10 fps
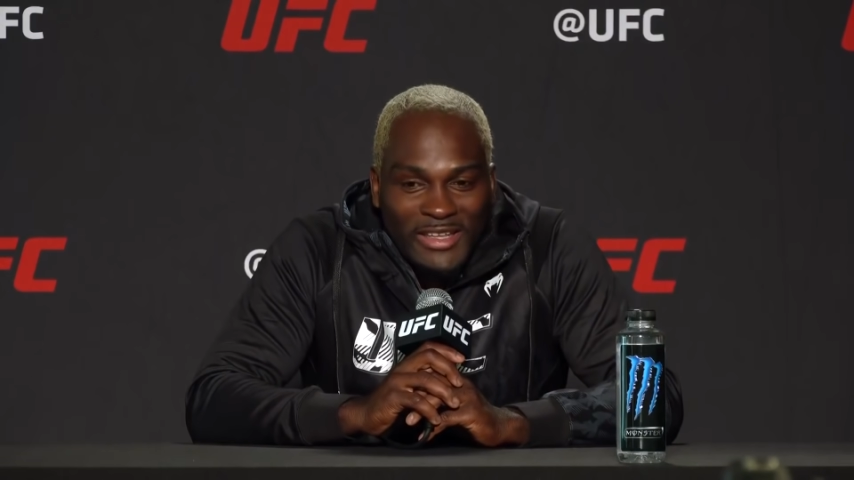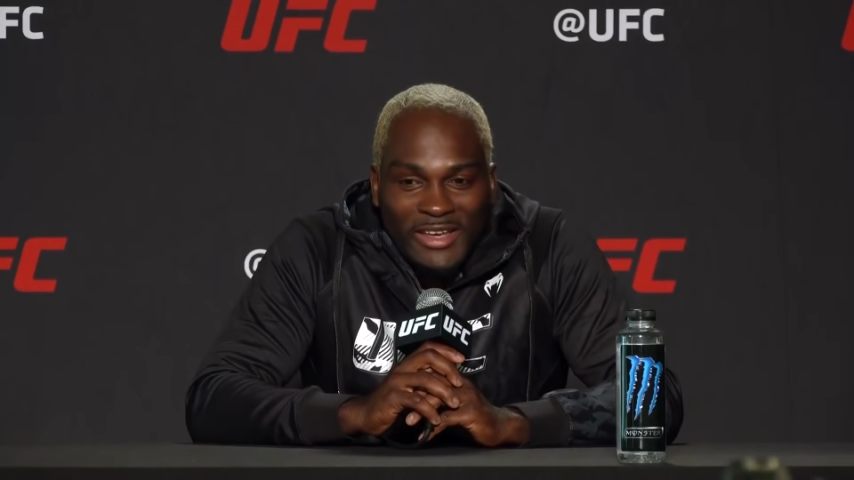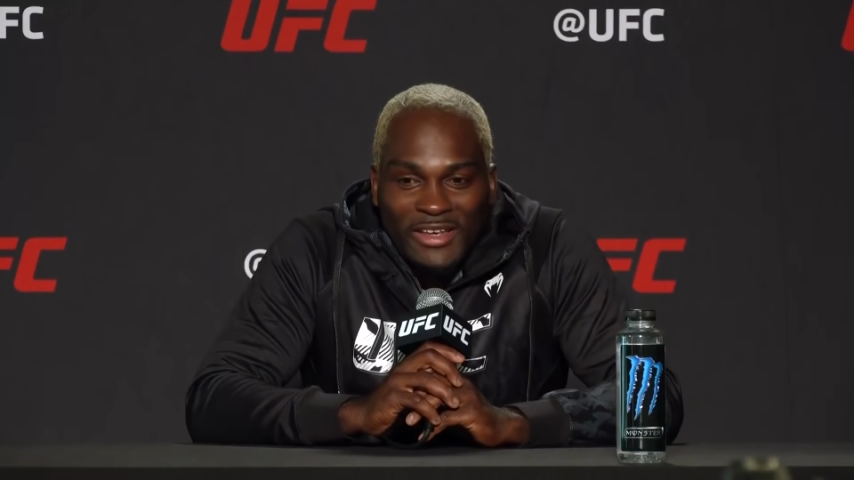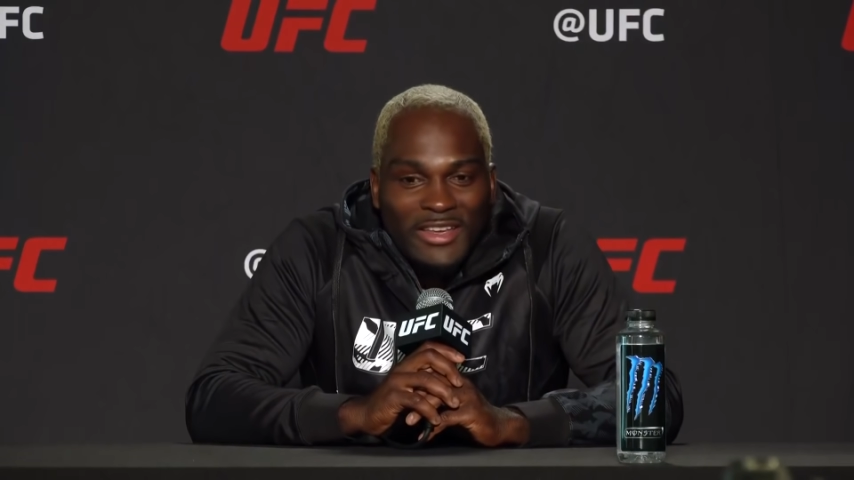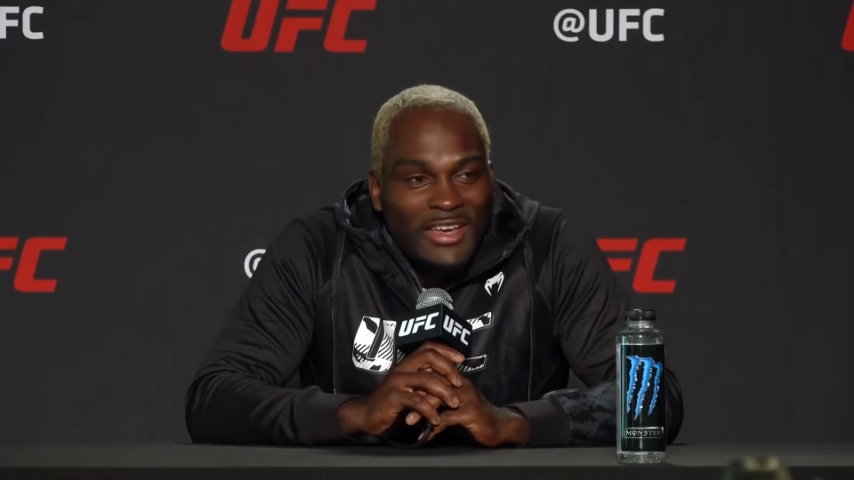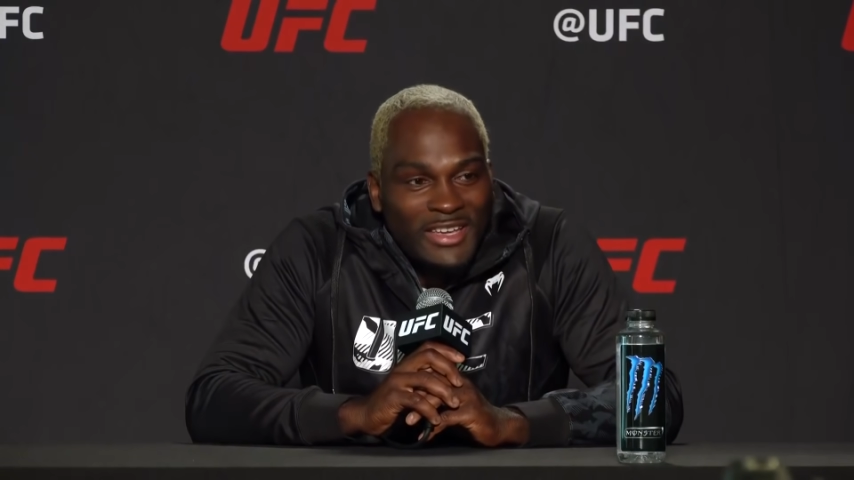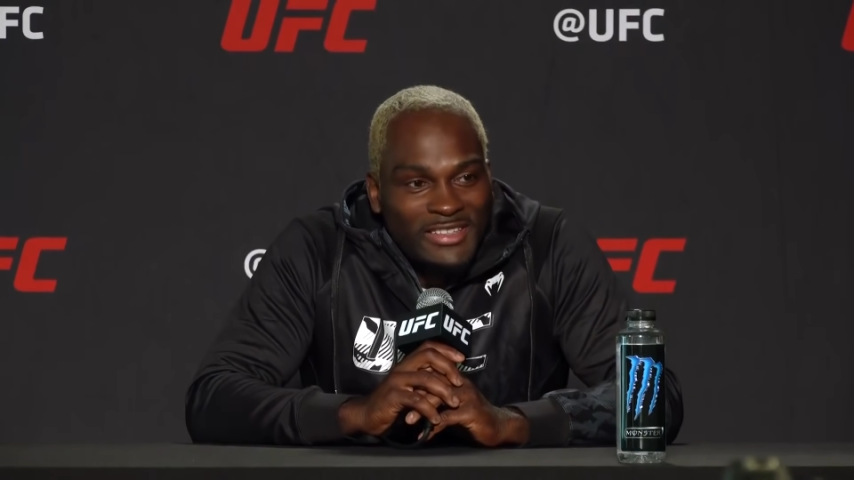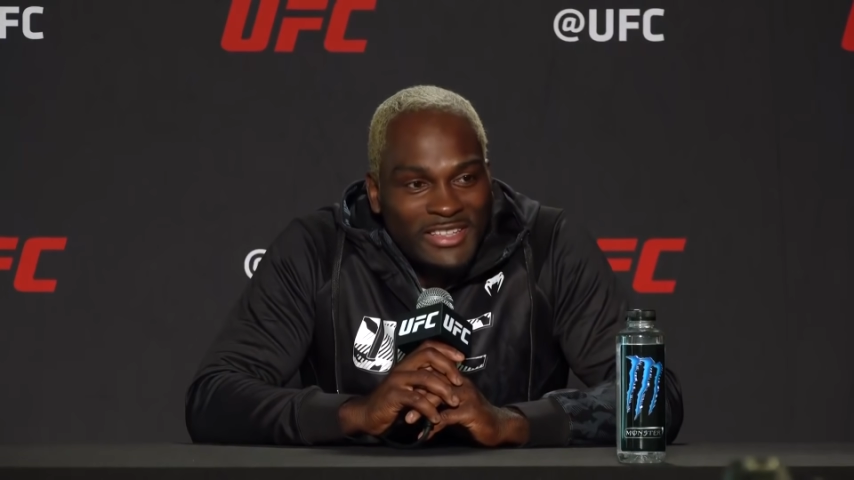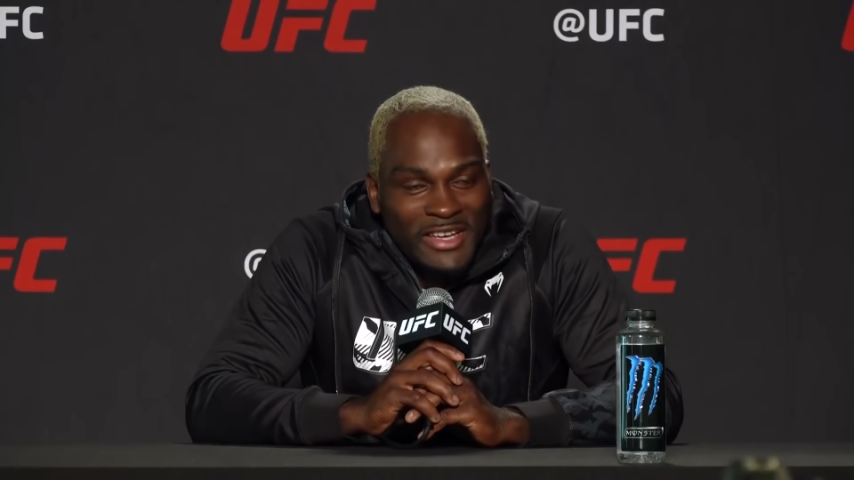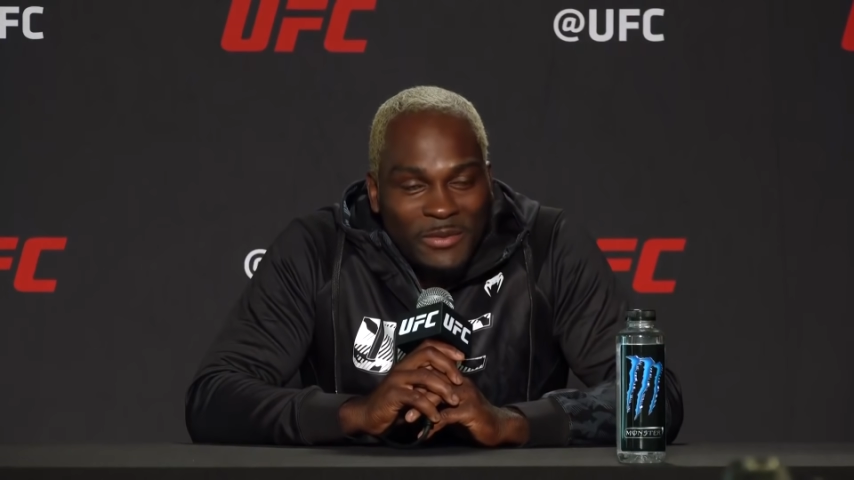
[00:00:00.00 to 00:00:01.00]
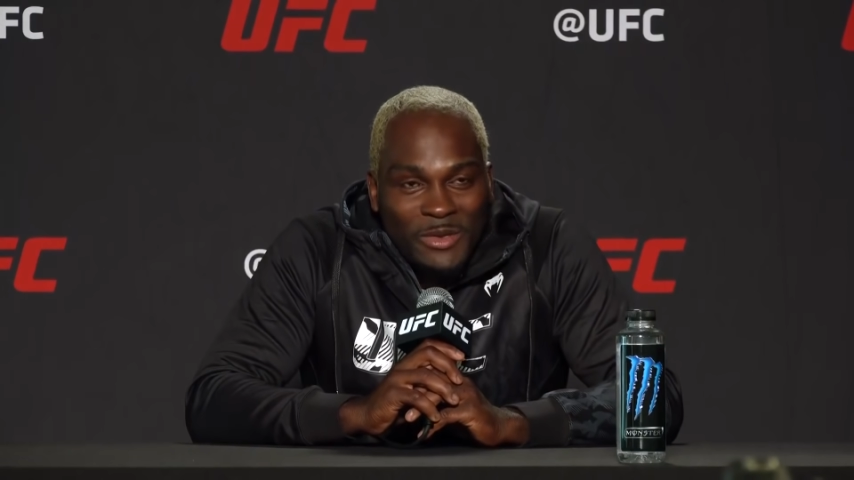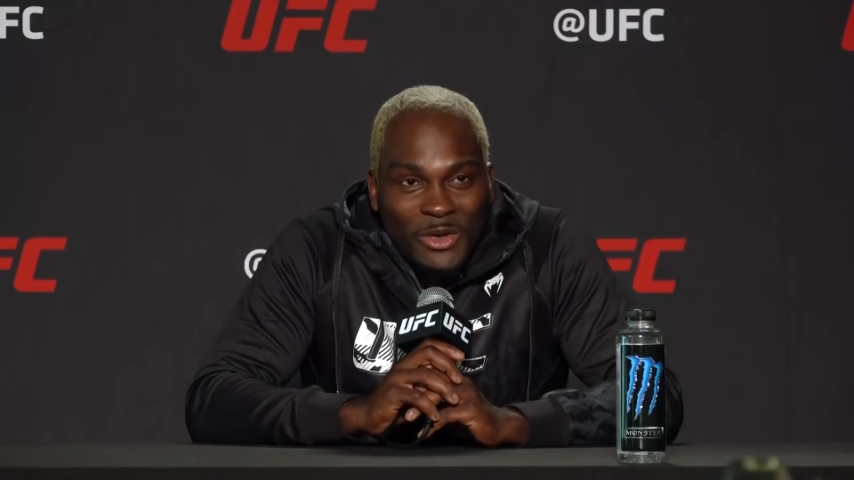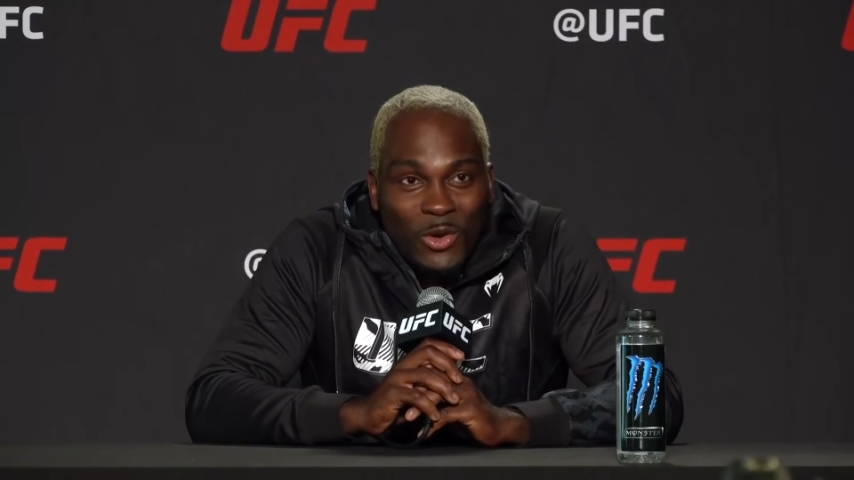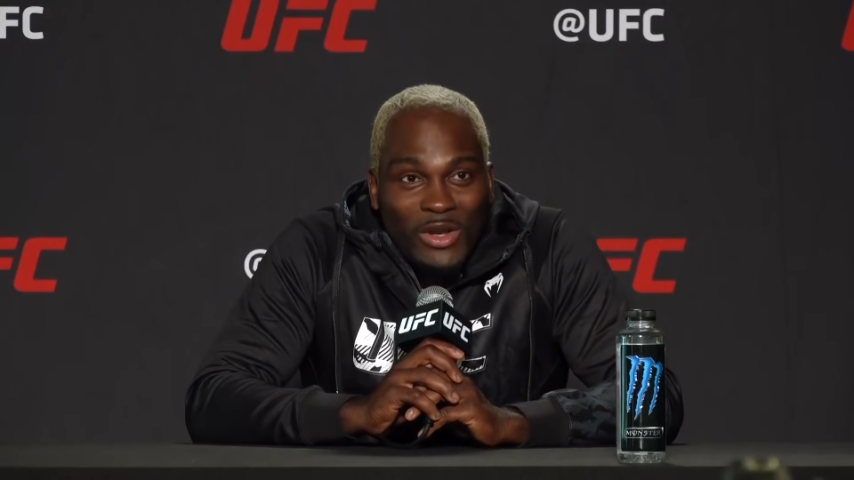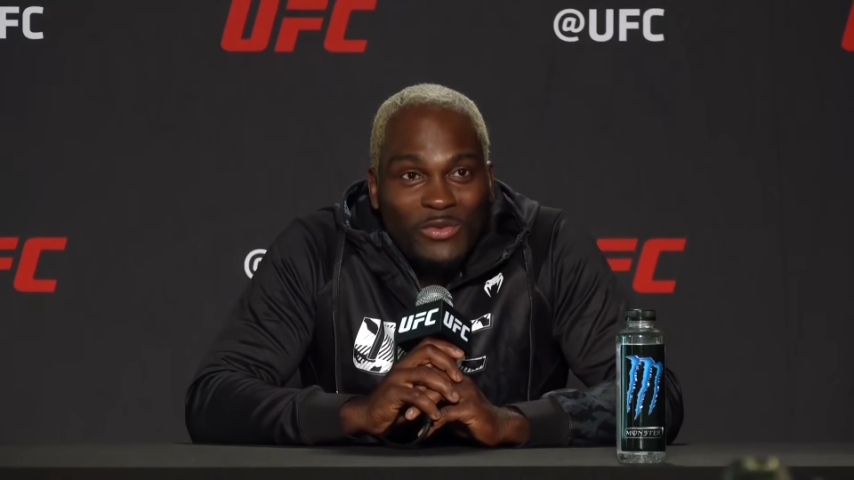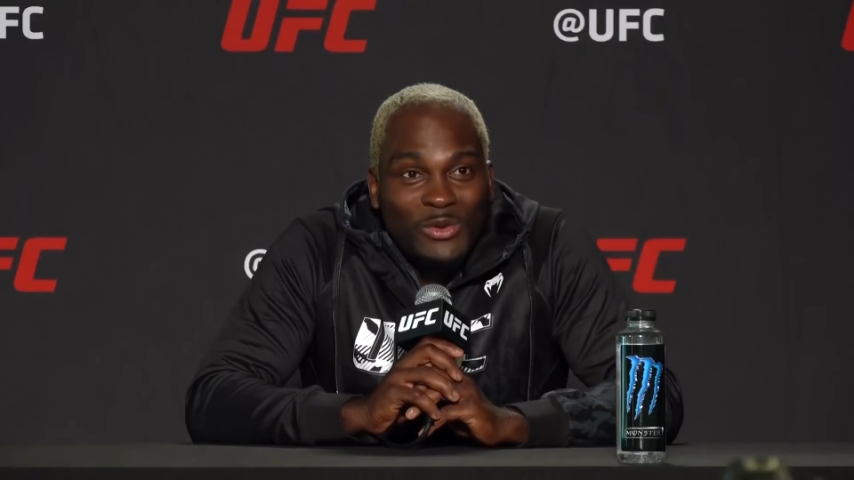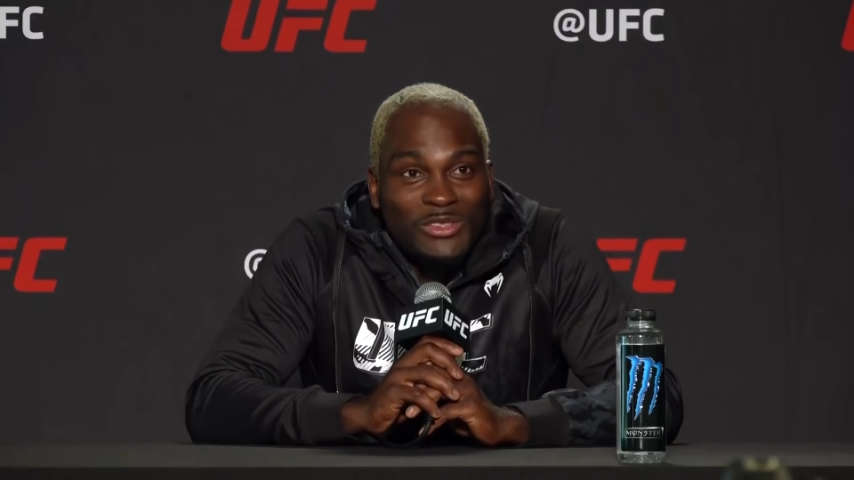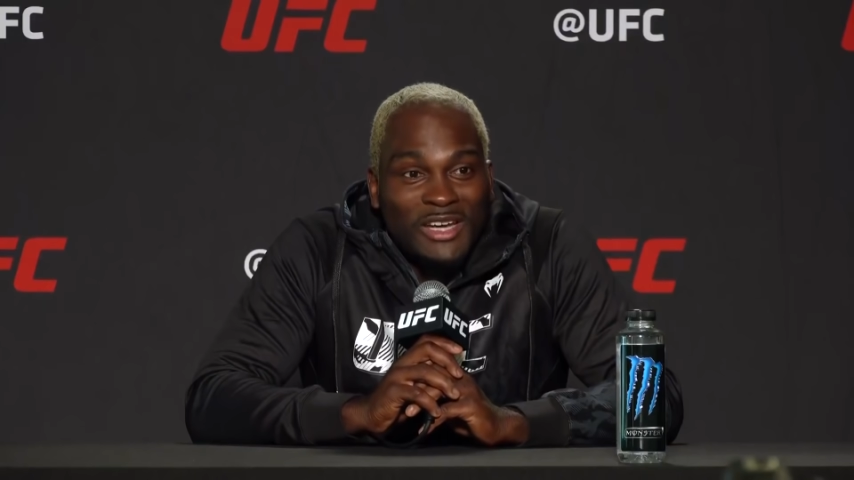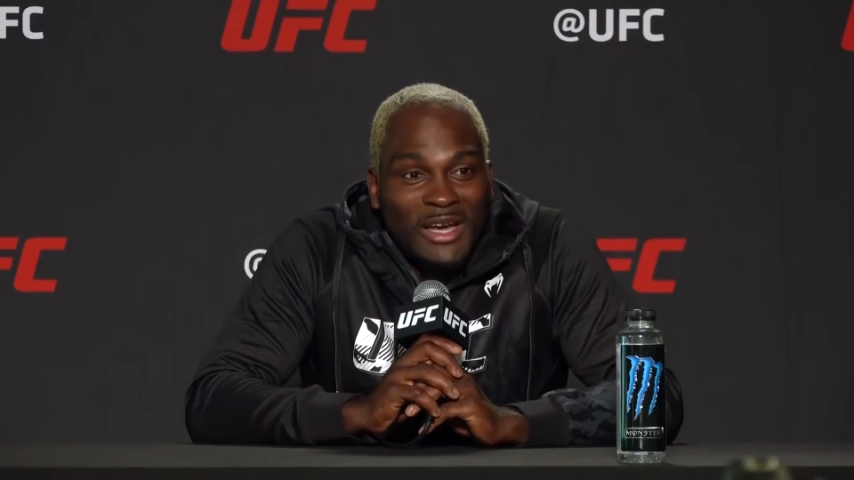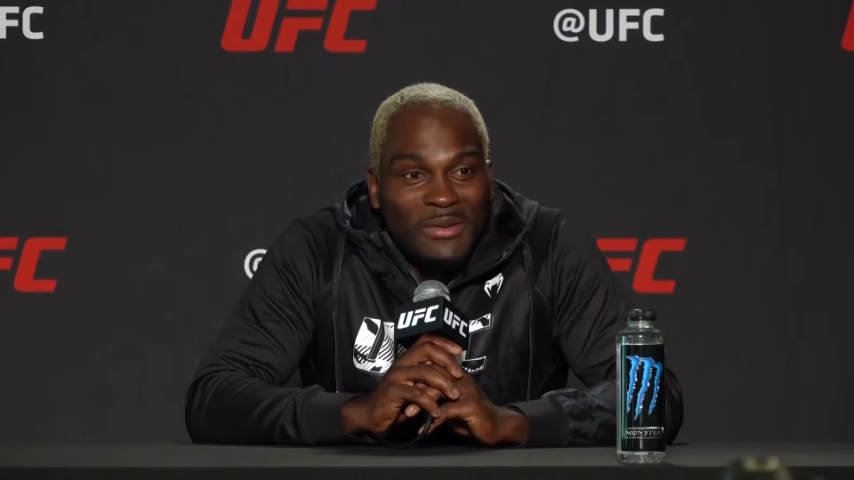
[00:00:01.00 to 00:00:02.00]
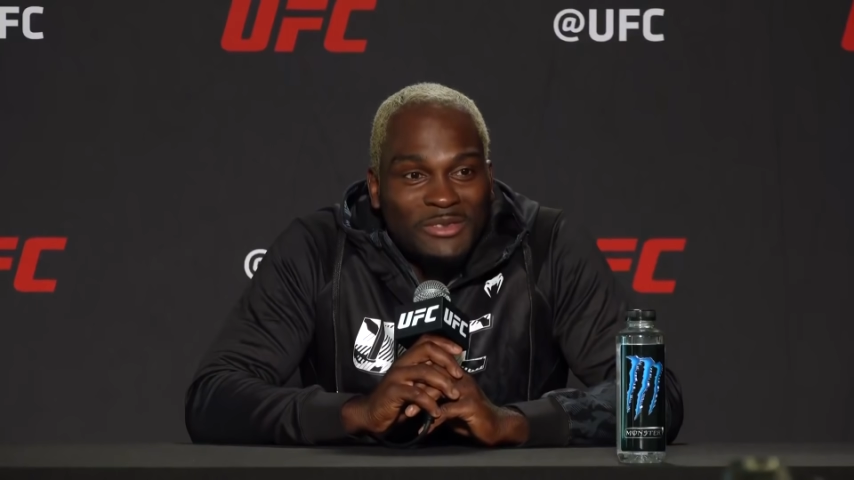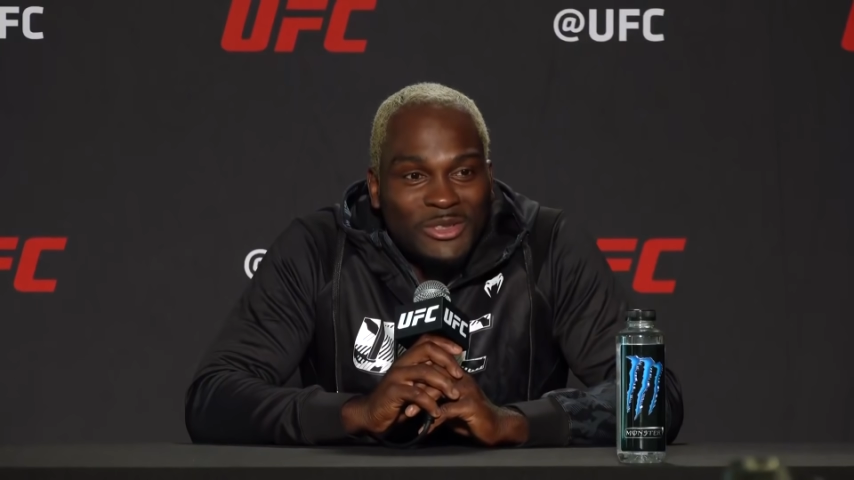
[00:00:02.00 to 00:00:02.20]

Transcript: Yeah, he D M'd me quite a few times,